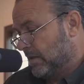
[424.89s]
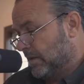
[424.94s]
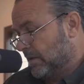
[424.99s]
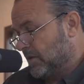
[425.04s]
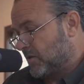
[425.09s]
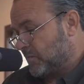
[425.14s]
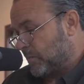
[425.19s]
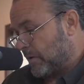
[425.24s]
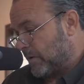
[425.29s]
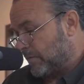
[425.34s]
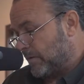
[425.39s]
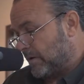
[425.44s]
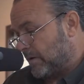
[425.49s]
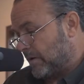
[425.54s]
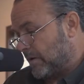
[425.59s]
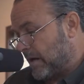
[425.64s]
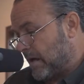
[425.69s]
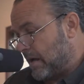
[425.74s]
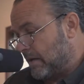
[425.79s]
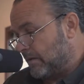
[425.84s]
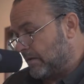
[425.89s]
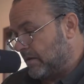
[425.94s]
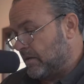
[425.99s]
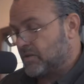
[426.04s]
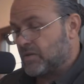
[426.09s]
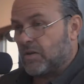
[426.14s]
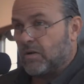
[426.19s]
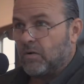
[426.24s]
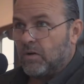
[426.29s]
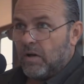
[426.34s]
There's probably already out there. And
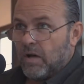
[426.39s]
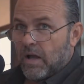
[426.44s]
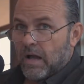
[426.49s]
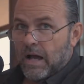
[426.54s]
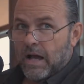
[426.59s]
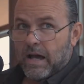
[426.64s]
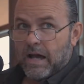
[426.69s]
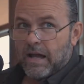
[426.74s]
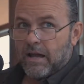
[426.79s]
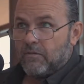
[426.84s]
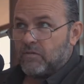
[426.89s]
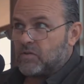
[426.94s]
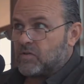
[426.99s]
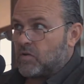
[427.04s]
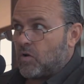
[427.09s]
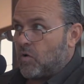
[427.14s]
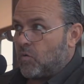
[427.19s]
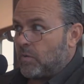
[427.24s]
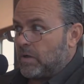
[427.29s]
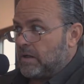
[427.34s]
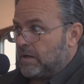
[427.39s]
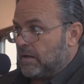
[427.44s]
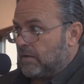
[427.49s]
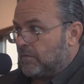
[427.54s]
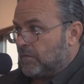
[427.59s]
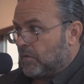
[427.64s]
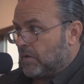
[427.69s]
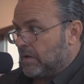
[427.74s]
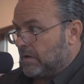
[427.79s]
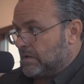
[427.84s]
so I have so many
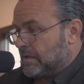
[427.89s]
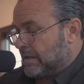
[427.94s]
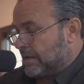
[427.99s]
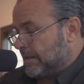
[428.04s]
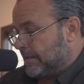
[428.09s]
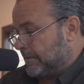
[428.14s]
different